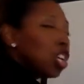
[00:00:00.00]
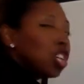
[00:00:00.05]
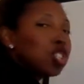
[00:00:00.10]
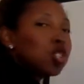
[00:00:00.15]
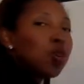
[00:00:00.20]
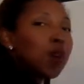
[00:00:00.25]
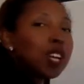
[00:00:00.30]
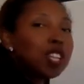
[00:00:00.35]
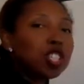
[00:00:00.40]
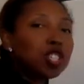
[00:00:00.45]

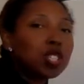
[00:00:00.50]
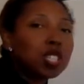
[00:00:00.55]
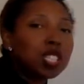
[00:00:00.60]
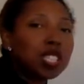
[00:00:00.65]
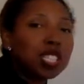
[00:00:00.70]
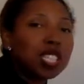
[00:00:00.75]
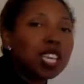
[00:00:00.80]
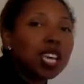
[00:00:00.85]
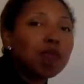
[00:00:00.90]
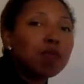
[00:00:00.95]
So as you can
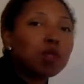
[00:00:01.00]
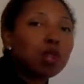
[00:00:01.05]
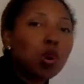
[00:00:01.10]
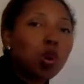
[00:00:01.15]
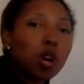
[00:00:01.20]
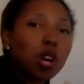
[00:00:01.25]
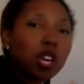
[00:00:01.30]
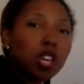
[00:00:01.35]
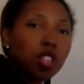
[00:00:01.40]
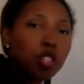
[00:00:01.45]
see, I'm
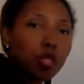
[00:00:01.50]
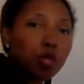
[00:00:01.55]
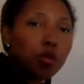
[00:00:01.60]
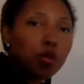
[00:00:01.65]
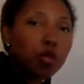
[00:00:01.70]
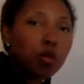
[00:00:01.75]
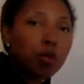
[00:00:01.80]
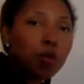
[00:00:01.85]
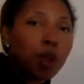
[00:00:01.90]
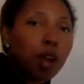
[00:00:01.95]
talking
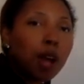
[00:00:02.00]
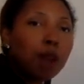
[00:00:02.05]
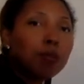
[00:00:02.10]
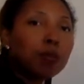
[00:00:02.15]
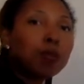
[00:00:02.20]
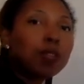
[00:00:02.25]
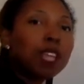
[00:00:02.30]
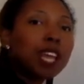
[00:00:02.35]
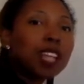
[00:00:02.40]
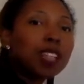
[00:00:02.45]
through the
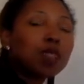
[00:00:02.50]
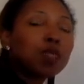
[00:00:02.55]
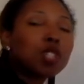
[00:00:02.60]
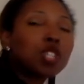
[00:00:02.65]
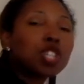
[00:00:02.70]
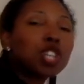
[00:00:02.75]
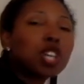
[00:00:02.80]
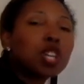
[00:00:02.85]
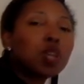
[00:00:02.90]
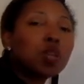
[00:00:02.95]
problem, and that's
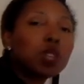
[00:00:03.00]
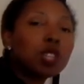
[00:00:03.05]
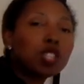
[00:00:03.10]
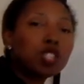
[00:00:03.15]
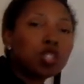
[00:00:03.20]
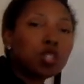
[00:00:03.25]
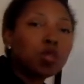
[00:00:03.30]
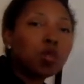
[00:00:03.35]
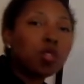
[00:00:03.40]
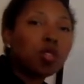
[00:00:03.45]
what you're going to want to
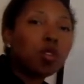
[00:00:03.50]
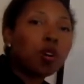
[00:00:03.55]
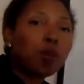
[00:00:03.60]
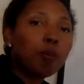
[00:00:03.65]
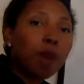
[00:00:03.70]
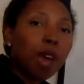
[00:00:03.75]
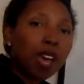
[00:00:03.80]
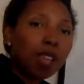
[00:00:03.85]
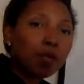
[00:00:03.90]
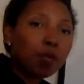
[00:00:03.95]
do with
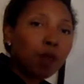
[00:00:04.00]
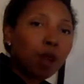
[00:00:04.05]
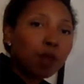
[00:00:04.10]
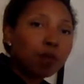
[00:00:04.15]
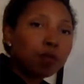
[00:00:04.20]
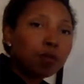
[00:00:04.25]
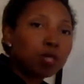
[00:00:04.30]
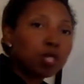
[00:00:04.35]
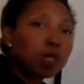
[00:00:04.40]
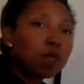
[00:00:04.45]
all math
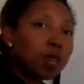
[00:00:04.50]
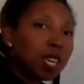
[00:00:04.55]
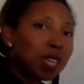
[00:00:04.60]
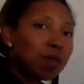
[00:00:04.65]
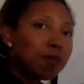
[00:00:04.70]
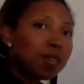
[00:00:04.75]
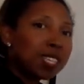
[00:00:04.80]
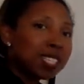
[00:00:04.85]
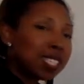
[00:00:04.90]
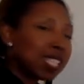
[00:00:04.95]
problems to make
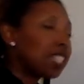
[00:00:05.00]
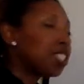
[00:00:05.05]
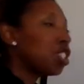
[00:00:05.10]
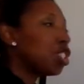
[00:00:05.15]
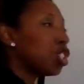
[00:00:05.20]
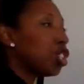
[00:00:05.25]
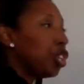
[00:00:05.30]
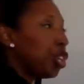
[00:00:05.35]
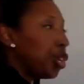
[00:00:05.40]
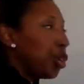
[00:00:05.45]
it make sense
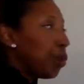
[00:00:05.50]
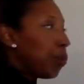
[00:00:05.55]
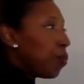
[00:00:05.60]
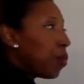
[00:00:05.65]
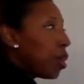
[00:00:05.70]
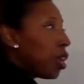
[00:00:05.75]
to you.